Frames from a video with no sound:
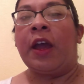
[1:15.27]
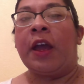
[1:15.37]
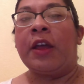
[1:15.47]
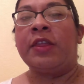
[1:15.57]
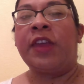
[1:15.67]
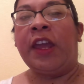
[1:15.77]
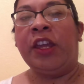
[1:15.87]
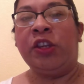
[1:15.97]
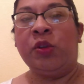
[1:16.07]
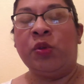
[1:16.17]
They
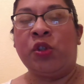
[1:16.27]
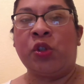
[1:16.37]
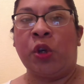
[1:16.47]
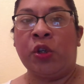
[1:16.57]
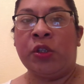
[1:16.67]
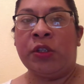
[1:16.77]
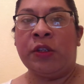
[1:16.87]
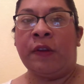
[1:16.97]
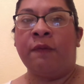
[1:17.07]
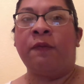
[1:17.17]
use
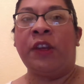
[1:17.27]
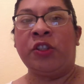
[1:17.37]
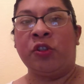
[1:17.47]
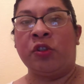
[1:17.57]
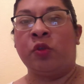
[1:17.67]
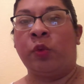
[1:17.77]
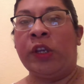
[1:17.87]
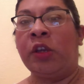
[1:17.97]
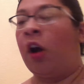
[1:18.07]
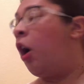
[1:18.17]
certain features we
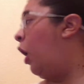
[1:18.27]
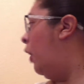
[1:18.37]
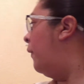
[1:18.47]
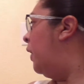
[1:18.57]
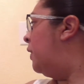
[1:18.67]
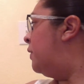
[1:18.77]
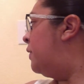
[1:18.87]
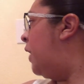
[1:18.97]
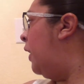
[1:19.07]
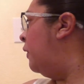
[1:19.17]
call
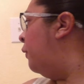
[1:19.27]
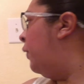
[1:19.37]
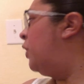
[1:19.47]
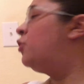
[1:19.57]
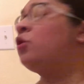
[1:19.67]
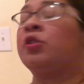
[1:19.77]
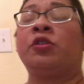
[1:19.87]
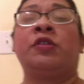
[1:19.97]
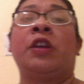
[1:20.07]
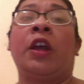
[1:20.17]
text
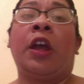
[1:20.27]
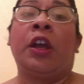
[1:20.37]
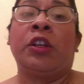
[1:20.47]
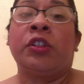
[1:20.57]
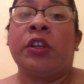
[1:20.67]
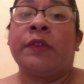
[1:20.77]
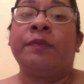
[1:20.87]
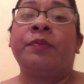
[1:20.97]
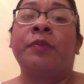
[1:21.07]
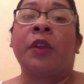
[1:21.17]
features
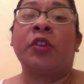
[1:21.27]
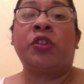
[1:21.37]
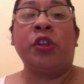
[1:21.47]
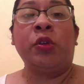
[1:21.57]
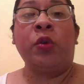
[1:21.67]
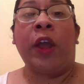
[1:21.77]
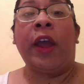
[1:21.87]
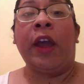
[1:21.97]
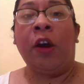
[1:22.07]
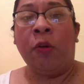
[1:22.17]
to
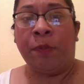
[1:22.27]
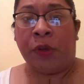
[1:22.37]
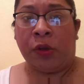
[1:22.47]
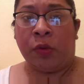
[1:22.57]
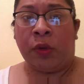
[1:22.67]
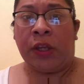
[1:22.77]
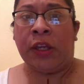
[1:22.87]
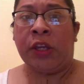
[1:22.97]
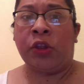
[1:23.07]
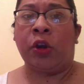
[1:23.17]
help you
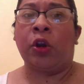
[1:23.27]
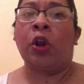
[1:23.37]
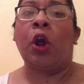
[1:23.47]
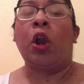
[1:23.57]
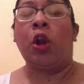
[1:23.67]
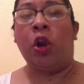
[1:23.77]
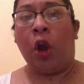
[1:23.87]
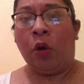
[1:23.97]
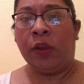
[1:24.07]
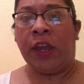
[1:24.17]
either
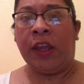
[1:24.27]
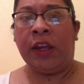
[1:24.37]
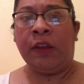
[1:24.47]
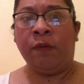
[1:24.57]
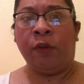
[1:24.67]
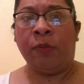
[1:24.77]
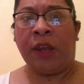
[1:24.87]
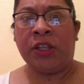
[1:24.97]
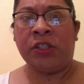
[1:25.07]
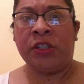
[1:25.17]
locate
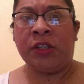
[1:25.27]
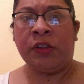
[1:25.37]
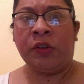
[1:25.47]
information